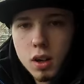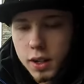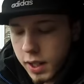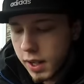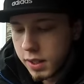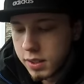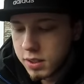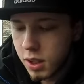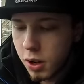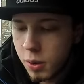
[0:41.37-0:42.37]
Okay,
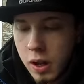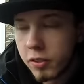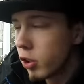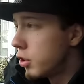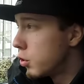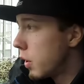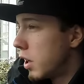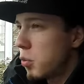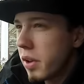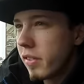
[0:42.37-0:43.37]
so I've gotten to a
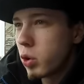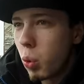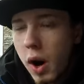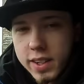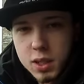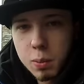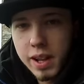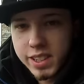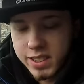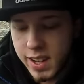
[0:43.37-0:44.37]
little bit of a quieter
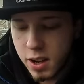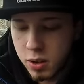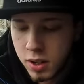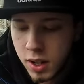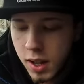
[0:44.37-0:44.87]
place now,